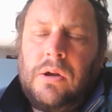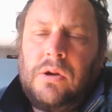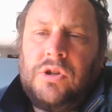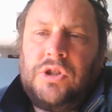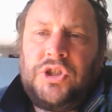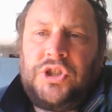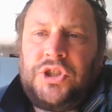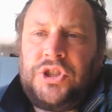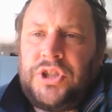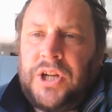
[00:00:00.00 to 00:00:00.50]

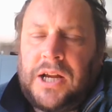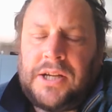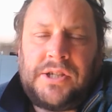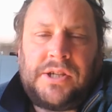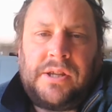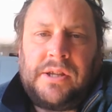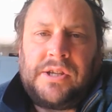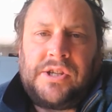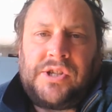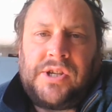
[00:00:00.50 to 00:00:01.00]

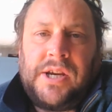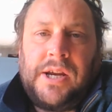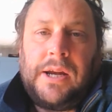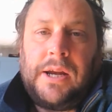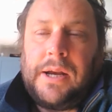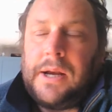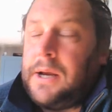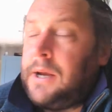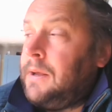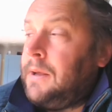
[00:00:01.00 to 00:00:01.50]
shatter the
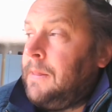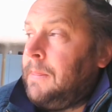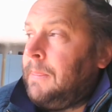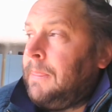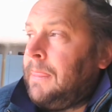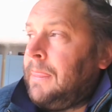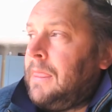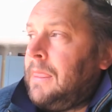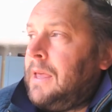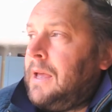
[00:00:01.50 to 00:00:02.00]
ceiling
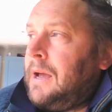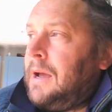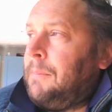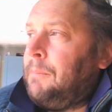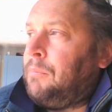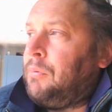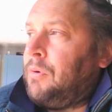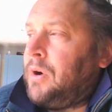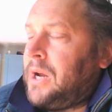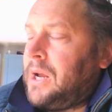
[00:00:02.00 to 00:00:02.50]

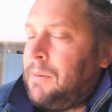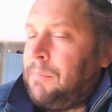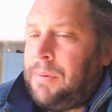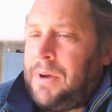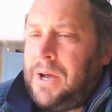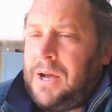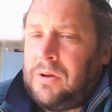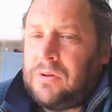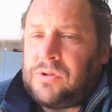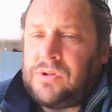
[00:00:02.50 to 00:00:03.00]
and bring
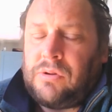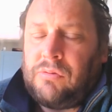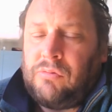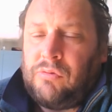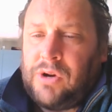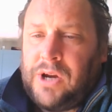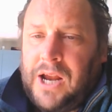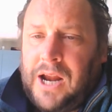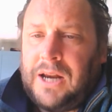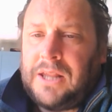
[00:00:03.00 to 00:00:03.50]
about the
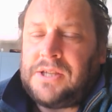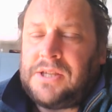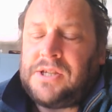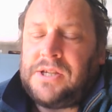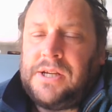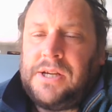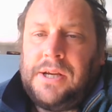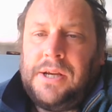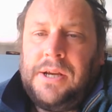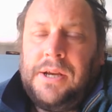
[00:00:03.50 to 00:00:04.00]

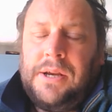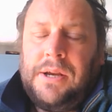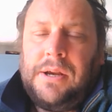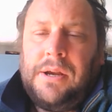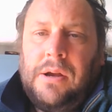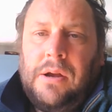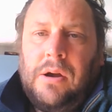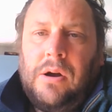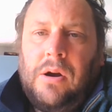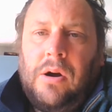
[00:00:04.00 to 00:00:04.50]
reality
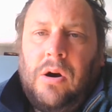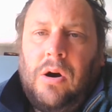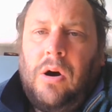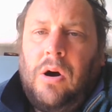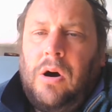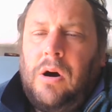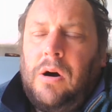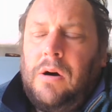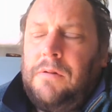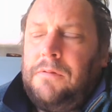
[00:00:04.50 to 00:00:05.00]

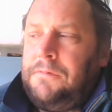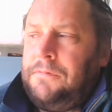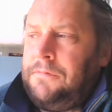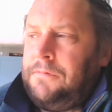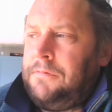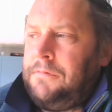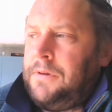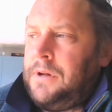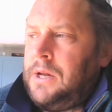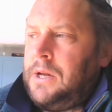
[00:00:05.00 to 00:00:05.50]

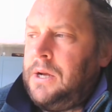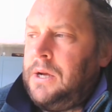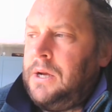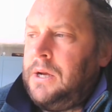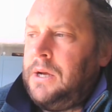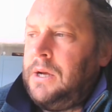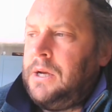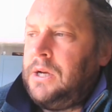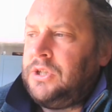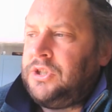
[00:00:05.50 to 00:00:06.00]
of
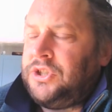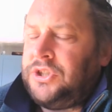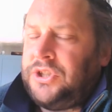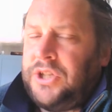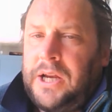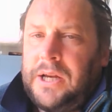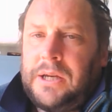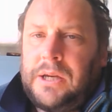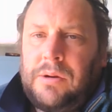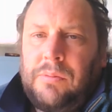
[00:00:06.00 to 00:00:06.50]
a
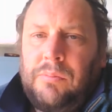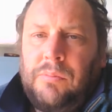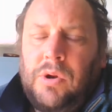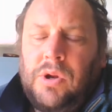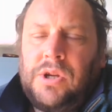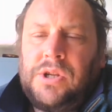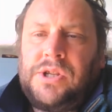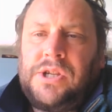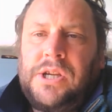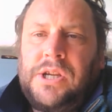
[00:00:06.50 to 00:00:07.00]
shared
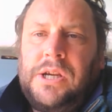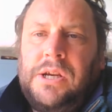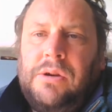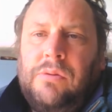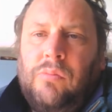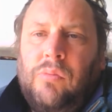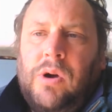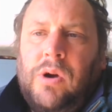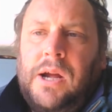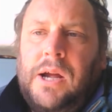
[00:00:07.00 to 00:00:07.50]
community
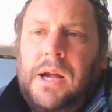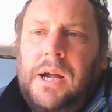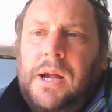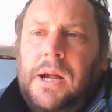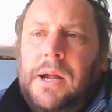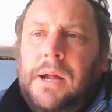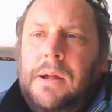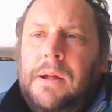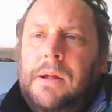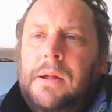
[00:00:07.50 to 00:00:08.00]

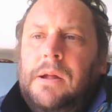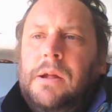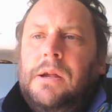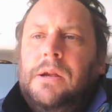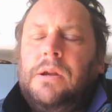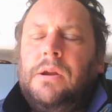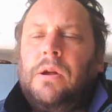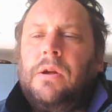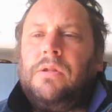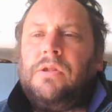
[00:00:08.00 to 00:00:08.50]
where,
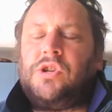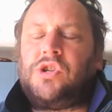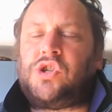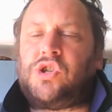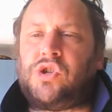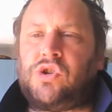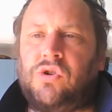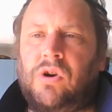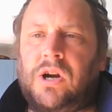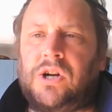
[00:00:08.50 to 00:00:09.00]
the
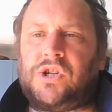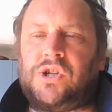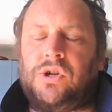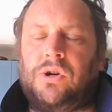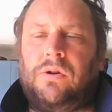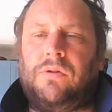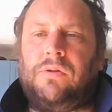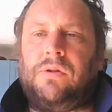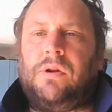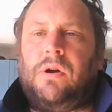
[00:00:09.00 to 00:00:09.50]

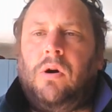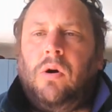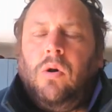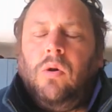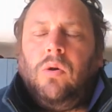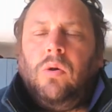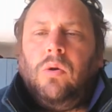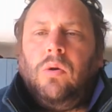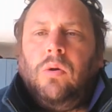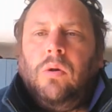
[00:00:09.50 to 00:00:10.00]
structure of the
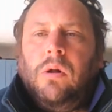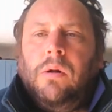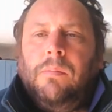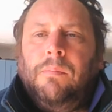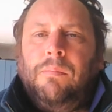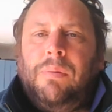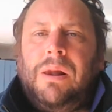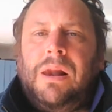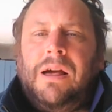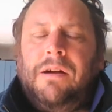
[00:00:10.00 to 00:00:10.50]
whole
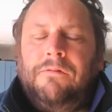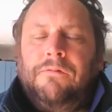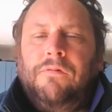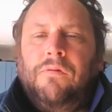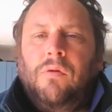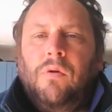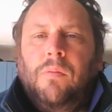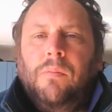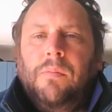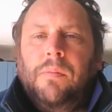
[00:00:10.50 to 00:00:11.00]

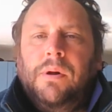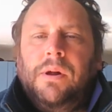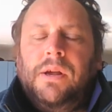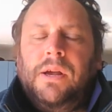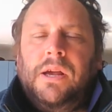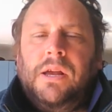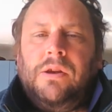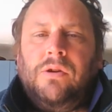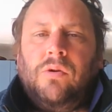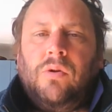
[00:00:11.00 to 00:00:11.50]
platform
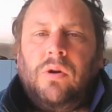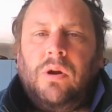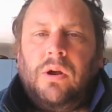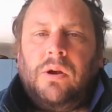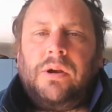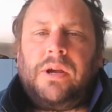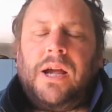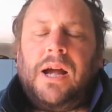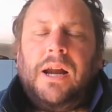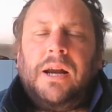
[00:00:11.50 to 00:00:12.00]
in your
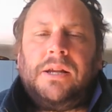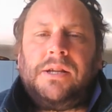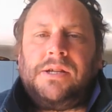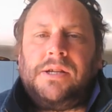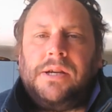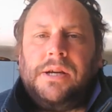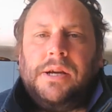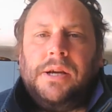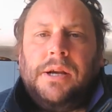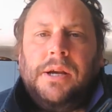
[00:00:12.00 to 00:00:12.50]

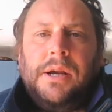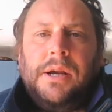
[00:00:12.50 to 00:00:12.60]
locality